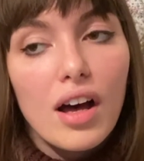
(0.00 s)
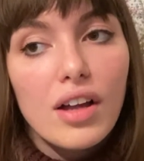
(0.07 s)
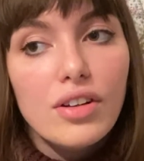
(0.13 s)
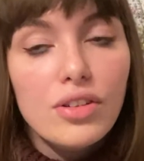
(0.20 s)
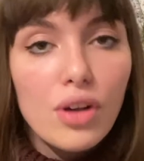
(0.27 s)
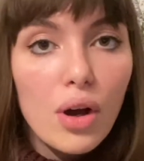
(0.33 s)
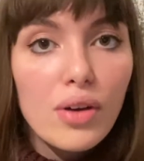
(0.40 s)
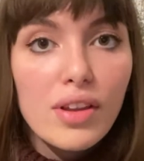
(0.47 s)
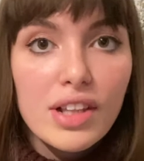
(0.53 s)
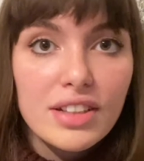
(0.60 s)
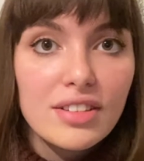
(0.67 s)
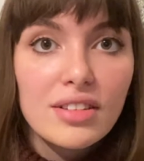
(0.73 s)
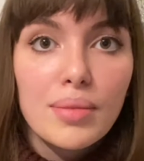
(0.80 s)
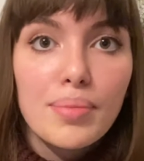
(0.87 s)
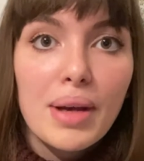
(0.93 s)
know that
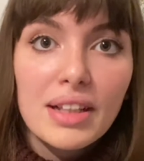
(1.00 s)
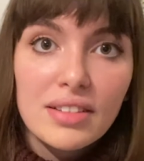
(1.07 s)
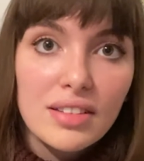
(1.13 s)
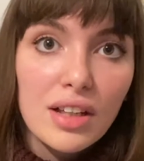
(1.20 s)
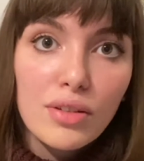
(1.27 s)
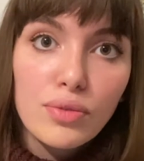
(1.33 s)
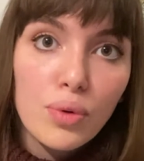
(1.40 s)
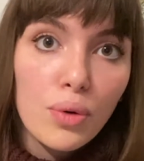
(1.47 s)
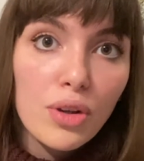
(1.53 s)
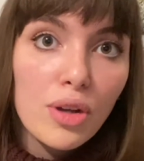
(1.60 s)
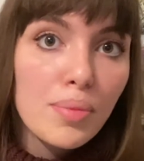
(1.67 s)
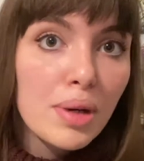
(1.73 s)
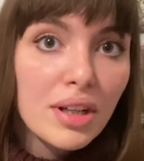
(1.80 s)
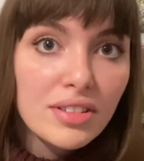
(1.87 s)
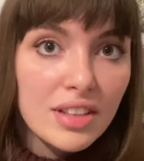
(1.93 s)
this is the best thing for
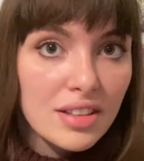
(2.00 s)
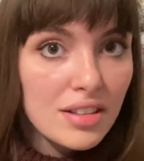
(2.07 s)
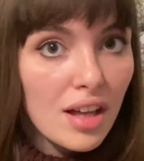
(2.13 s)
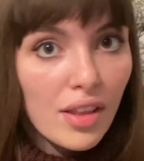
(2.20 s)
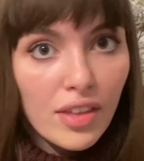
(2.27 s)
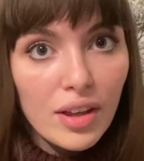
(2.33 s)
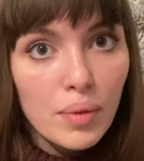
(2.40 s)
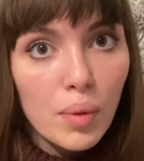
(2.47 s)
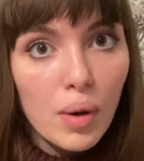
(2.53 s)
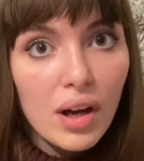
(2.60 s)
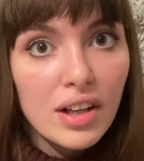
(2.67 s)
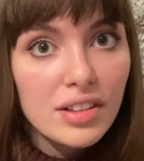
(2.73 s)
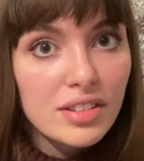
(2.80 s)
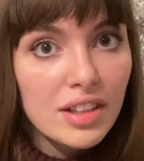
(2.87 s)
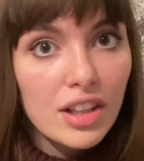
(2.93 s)
you, because there's nothing
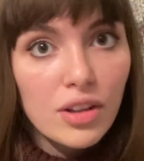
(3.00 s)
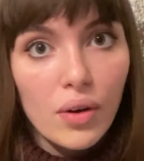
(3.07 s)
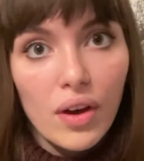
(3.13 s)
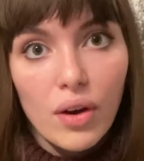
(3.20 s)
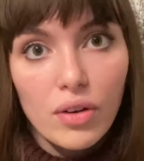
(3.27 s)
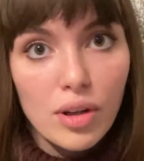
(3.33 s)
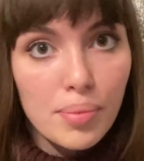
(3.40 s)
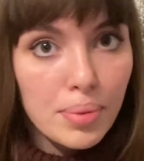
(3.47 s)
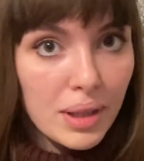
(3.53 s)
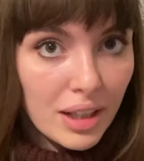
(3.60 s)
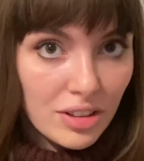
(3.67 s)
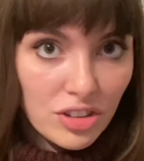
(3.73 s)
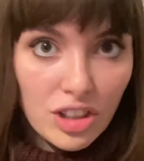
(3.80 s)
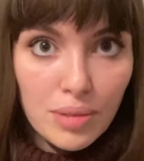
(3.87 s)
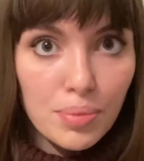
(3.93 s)
worse than going on a
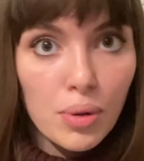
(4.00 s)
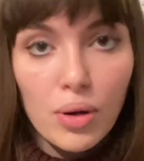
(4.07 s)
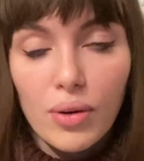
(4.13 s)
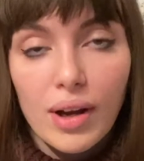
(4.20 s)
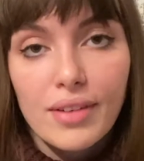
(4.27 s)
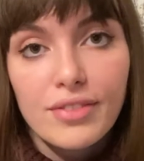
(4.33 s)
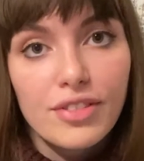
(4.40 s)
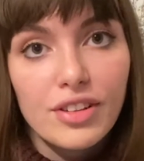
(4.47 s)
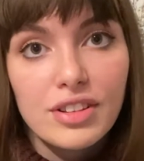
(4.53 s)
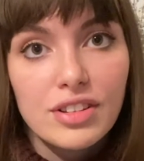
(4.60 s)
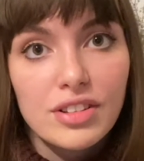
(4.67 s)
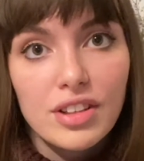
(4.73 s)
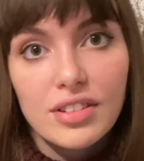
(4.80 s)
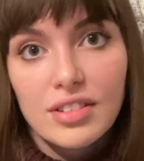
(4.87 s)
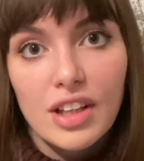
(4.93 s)
PhD program, for
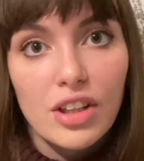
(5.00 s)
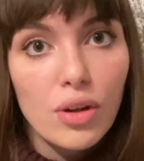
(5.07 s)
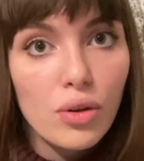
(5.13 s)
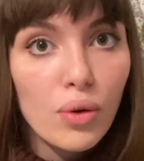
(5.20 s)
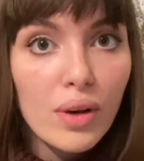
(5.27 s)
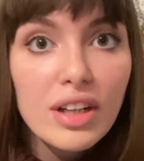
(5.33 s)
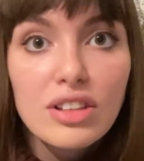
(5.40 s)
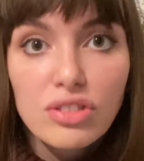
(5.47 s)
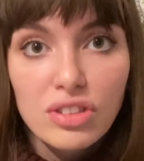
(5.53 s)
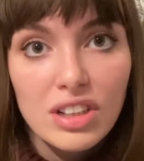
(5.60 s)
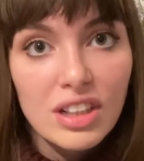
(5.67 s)
instance, that you're not interested